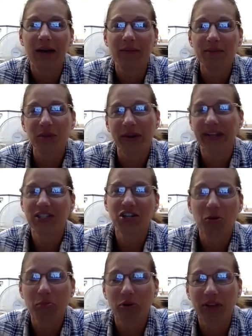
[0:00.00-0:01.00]
so I can
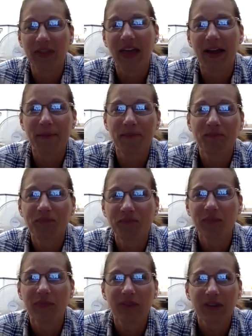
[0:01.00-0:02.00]
start putting that
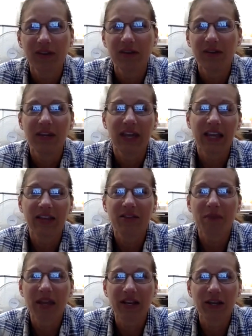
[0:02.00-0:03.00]
in the
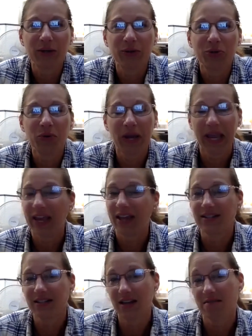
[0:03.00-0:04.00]
menu
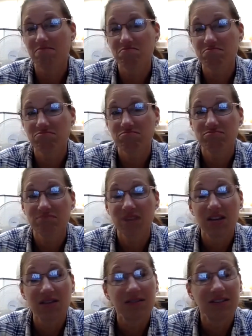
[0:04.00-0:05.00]
and,
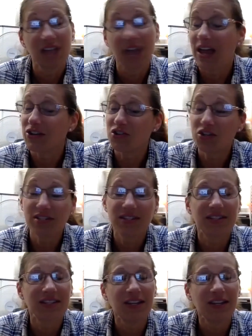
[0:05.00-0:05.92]
yeah, just